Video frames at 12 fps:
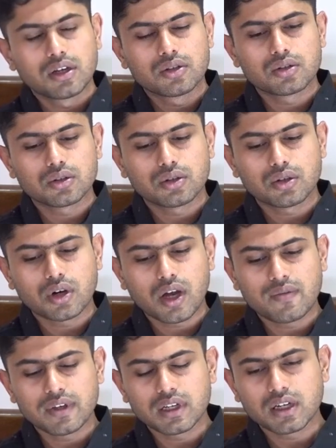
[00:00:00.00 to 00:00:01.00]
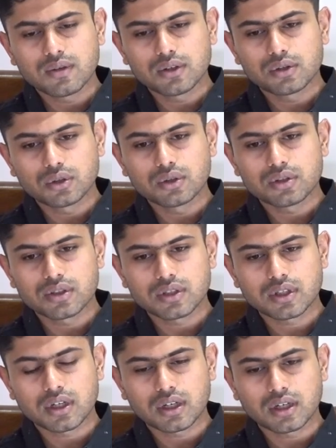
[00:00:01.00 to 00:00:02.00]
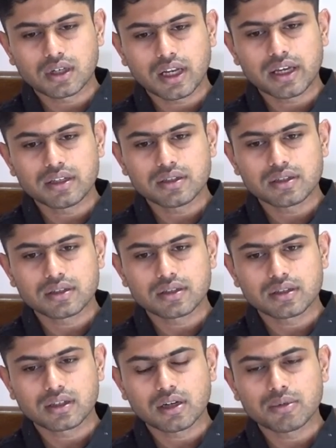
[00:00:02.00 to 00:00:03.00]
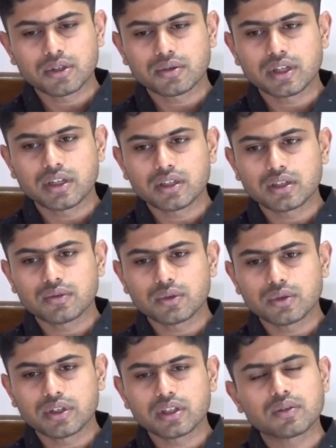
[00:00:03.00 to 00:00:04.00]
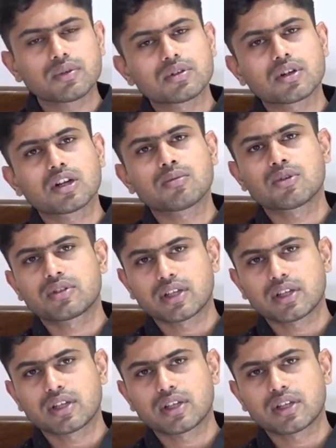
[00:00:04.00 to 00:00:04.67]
So having covered those lines, coming to the interview is all about